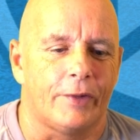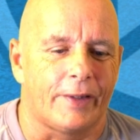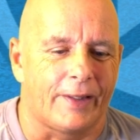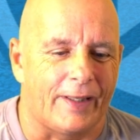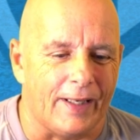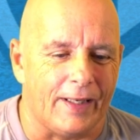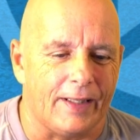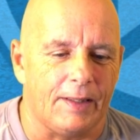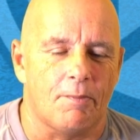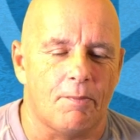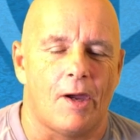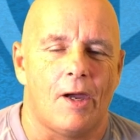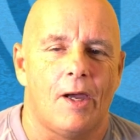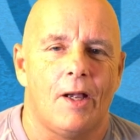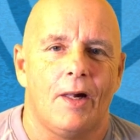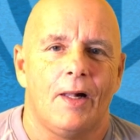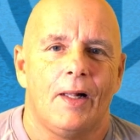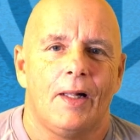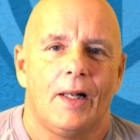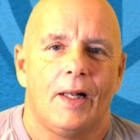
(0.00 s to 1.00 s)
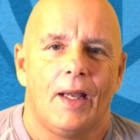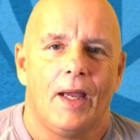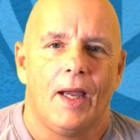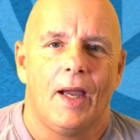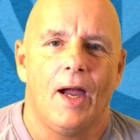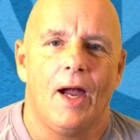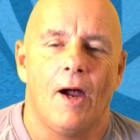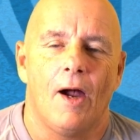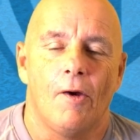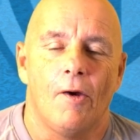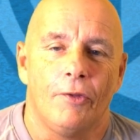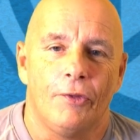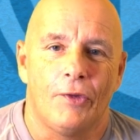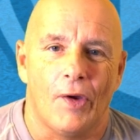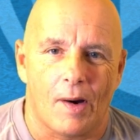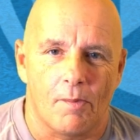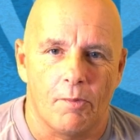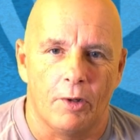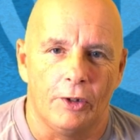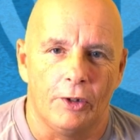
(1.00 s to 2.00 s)
game
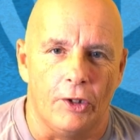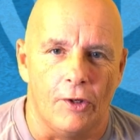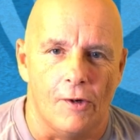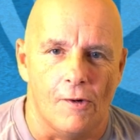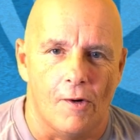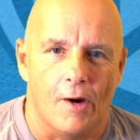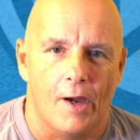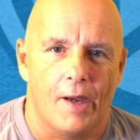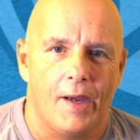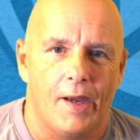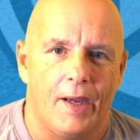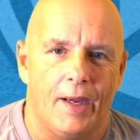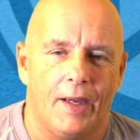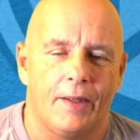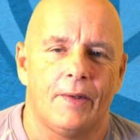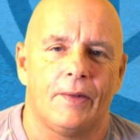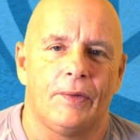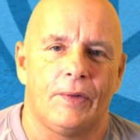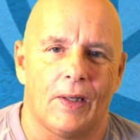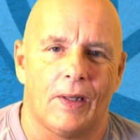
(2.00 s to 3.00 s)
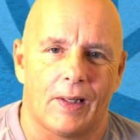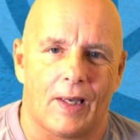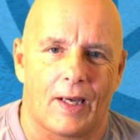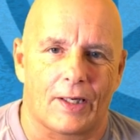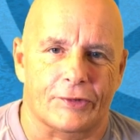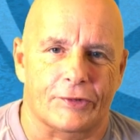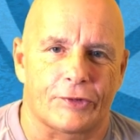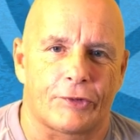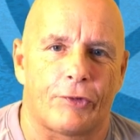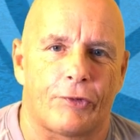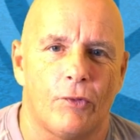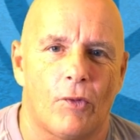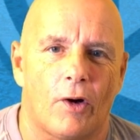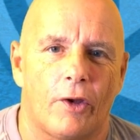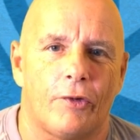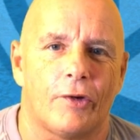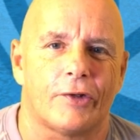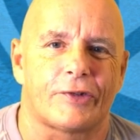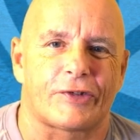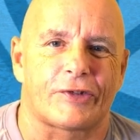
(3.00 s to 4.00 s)
W, and they lost
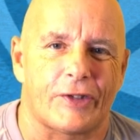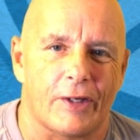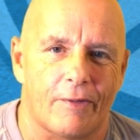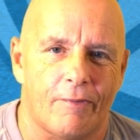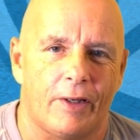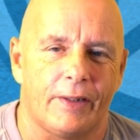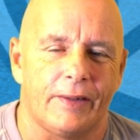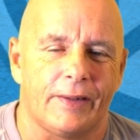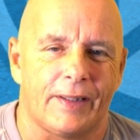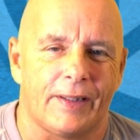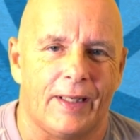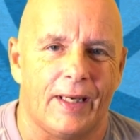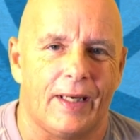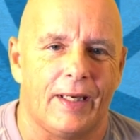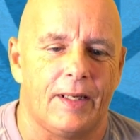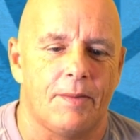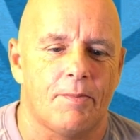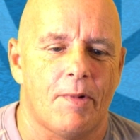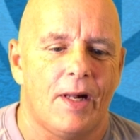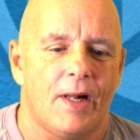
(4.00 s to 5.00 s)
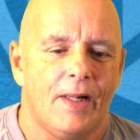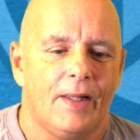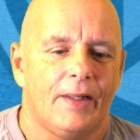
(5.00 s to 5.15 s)
207 game.